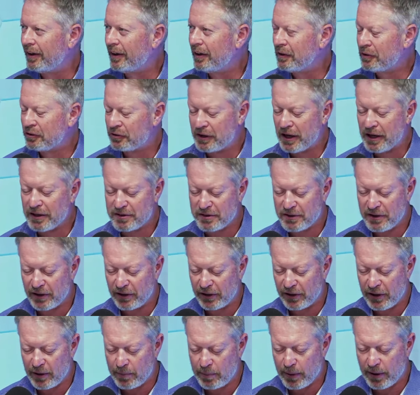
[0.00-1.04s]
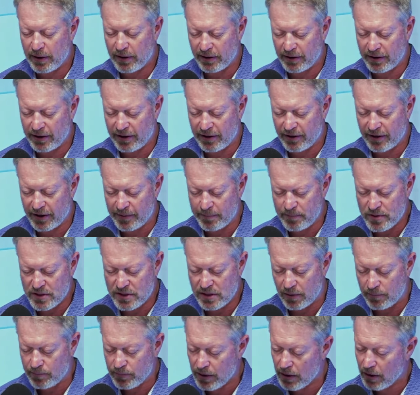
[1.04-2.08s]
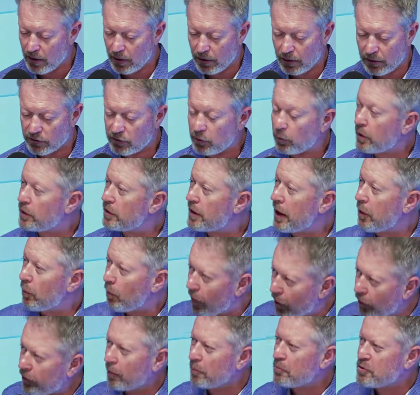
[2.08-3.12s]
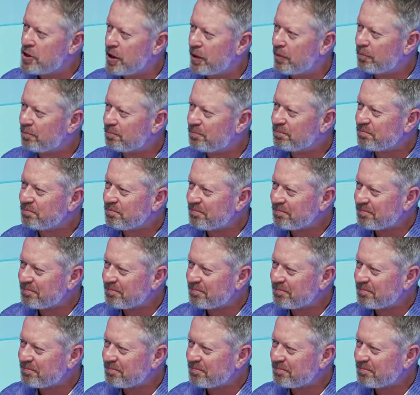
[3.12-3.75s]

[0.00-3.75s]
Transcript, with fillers: Scottsdale Air Park area. So with that, welcome, Jim. Well,